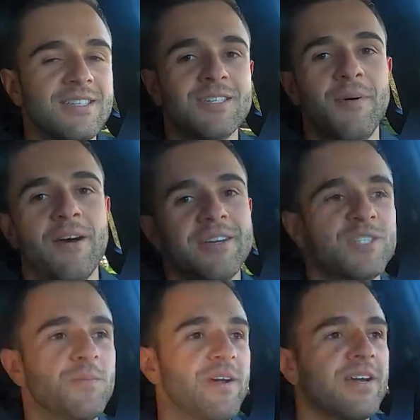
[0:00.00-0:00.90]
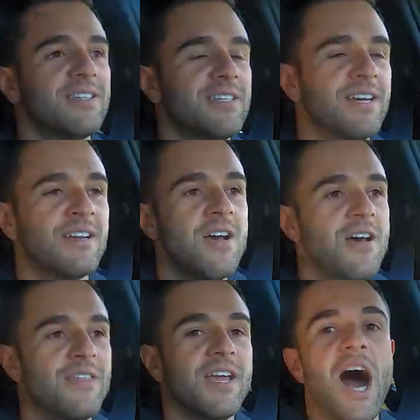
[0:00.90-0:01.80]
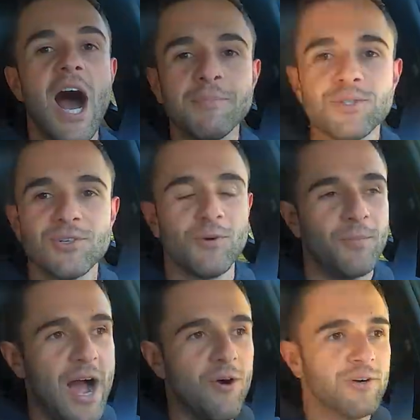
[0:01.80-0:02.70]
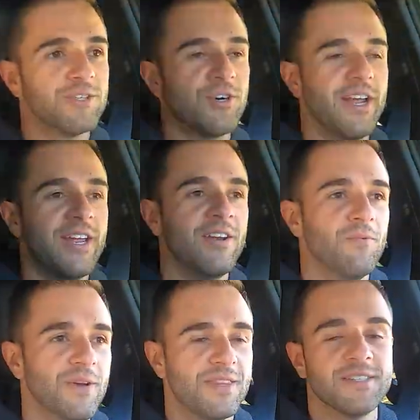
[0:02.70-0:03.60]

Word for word: is about experiencing the optional powertrain with the